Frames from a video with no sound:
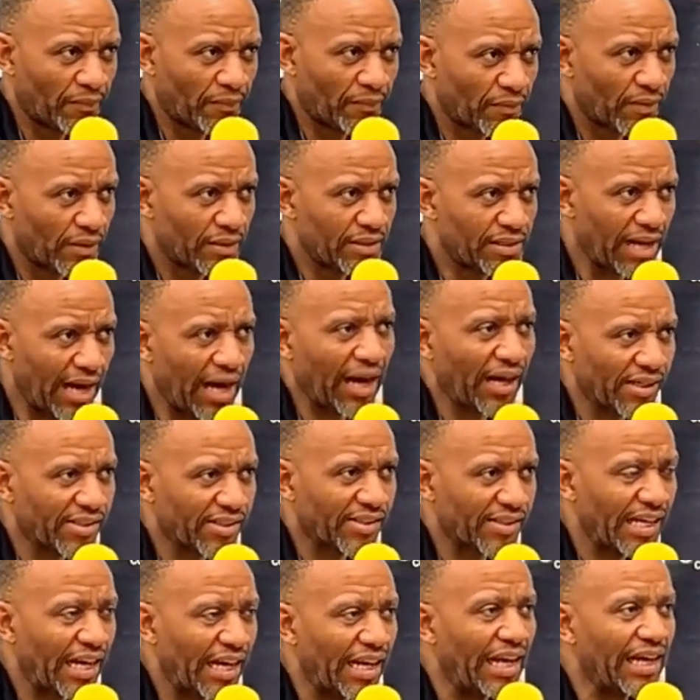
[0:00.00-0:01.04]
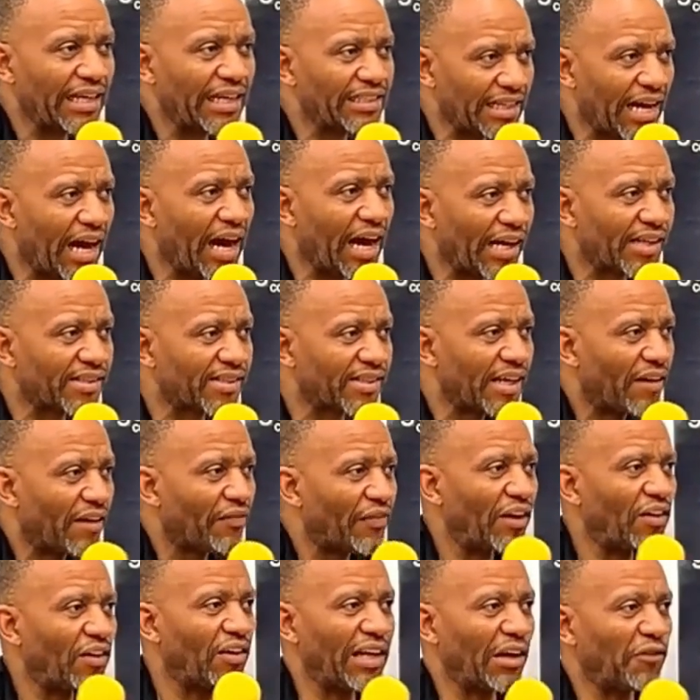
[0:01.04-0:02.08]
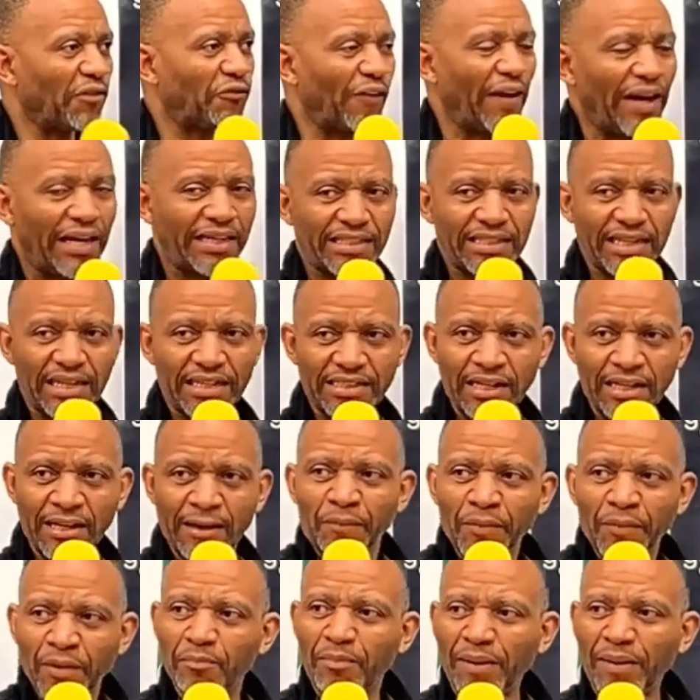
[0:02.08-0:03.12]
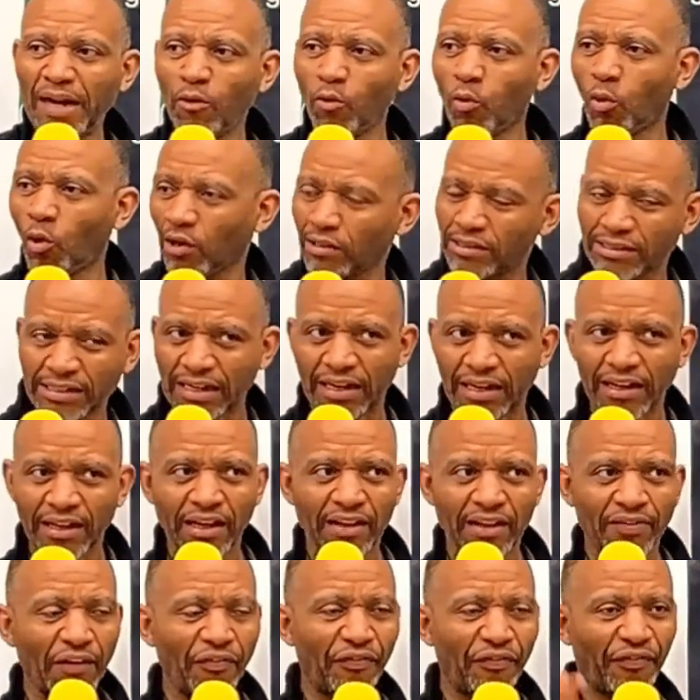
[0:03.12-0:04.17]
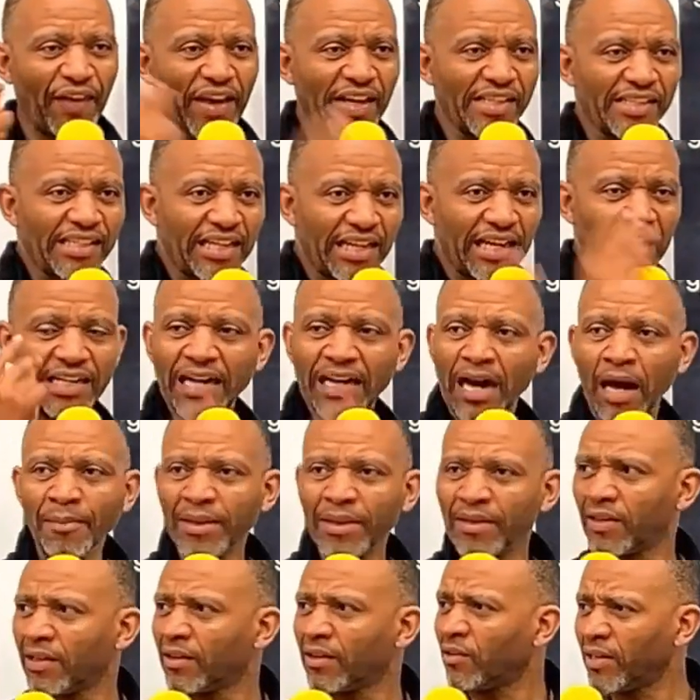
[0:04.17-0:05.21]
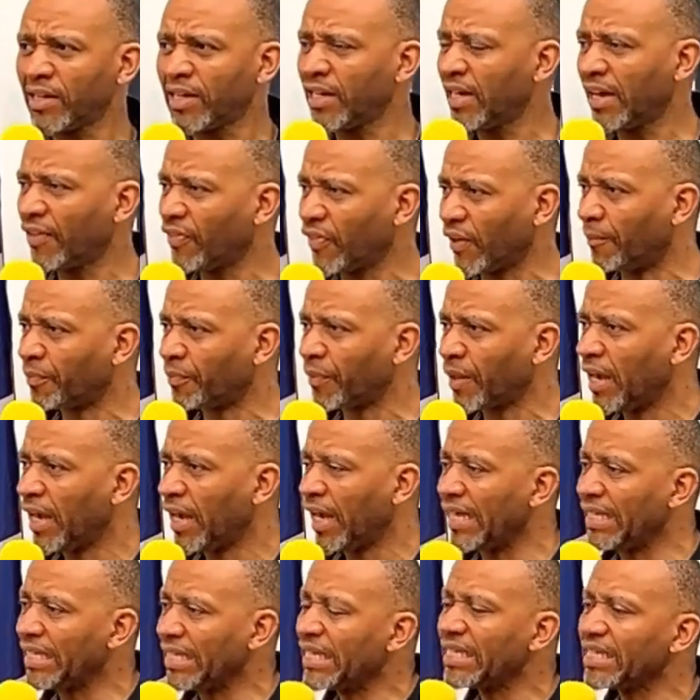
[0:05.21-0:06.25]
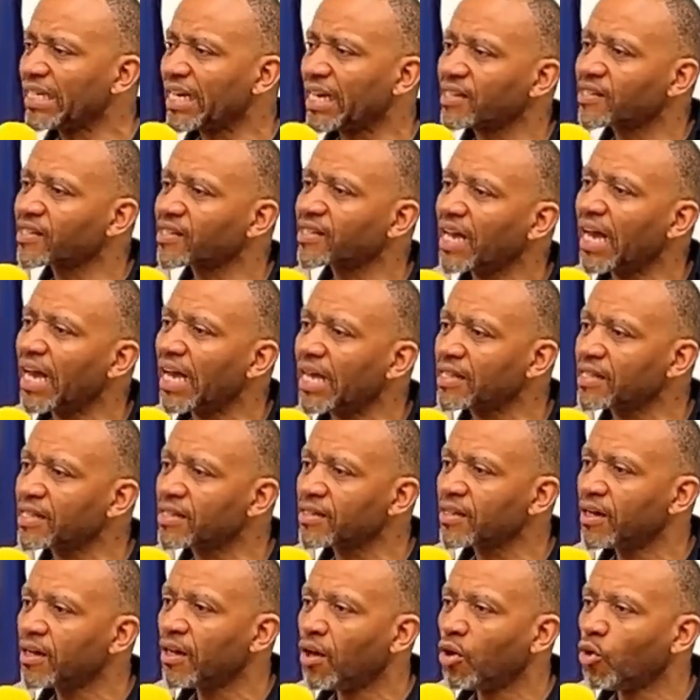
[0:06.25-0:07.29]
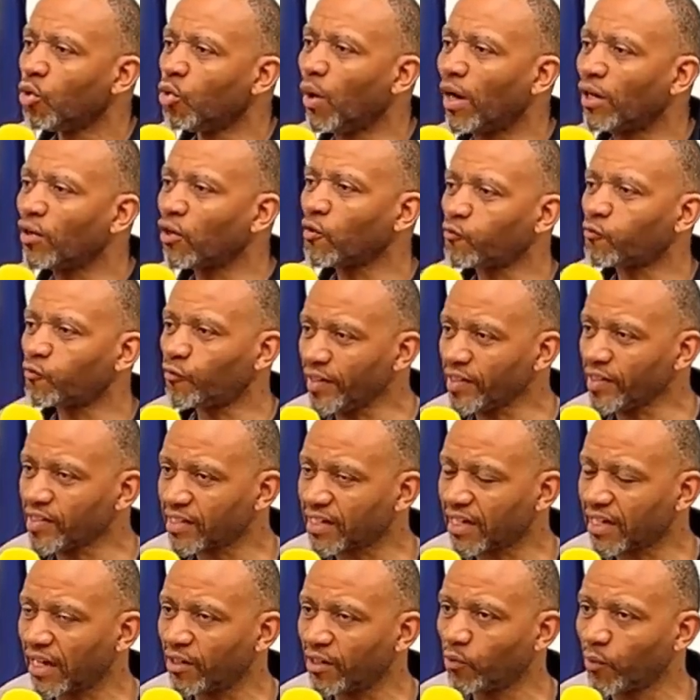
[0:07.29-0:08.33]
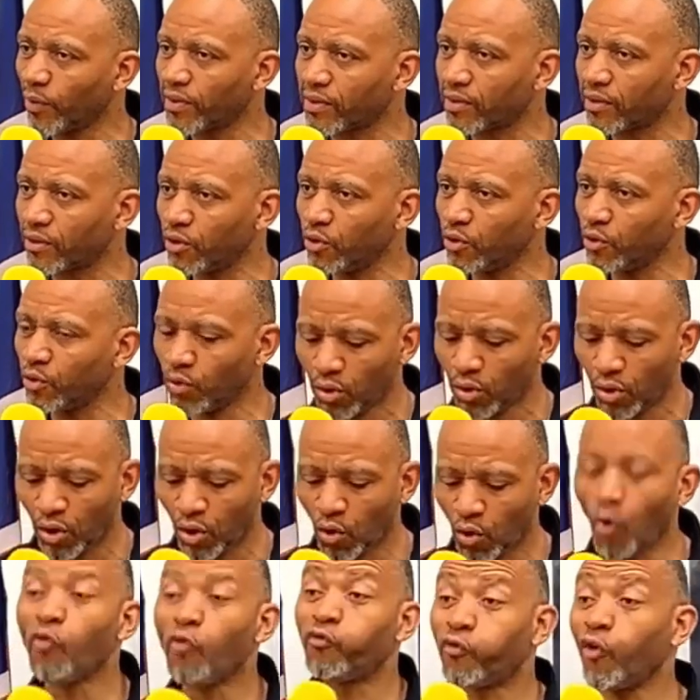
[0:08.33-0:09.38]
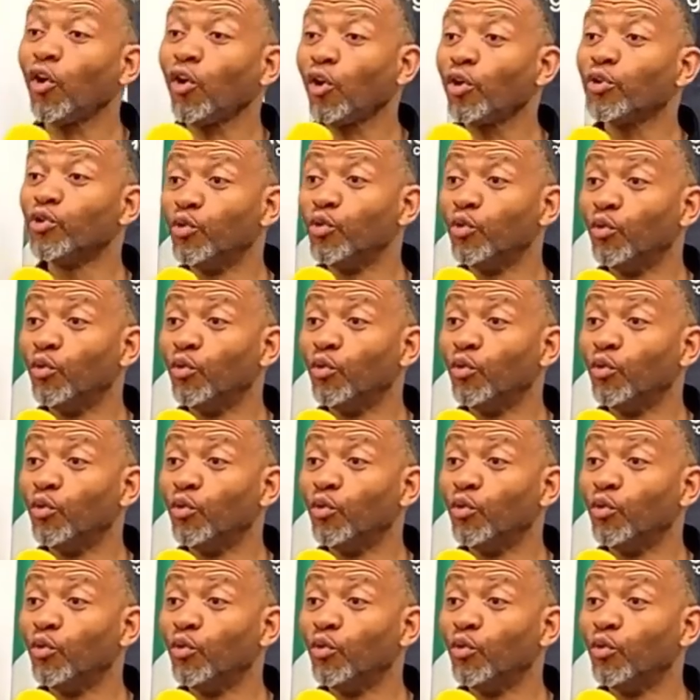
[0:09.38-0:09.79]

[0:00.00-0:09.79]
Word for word: Dogs, they're like dogs. They're not affected by water. The things that are coming, they don't hear them. And then there are sons who are not physically with you, who follow you